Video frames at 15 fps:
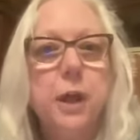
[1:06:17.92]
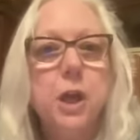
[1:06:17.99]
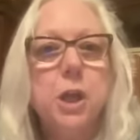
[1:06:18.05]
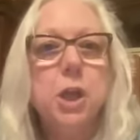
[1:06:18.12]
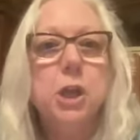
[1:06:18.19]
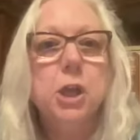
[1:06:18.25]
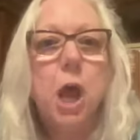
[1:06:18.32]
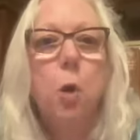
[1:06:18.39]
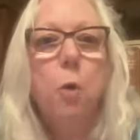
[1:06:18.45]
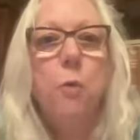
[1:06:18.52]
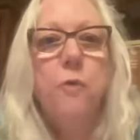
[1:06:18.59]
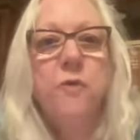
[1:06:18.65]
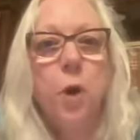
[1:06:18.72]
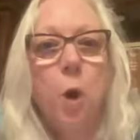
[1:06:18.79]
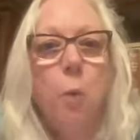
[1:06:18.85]
You know,
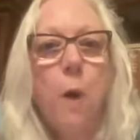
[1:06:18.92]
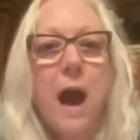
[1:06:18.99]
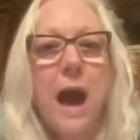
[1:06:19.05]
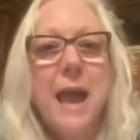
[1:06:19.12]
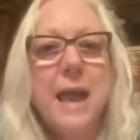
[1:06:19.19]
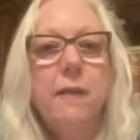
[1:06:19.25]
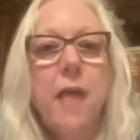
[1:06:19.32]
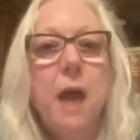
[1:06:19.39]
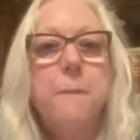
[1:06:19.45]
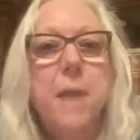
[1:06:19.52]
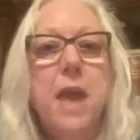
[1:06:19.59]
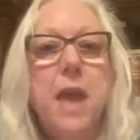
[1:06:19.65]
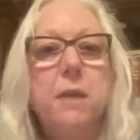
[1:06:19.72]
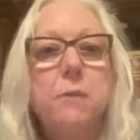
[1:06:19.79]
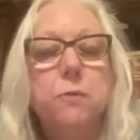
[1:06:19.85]
for a while, I
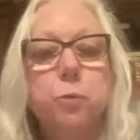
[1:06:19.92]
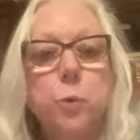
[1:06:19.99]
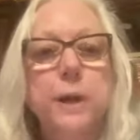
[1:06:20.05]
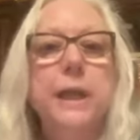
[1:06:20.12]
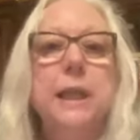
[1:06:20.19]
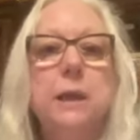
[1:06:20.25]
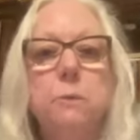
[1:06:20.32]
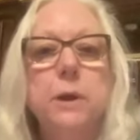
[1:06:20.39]
may really,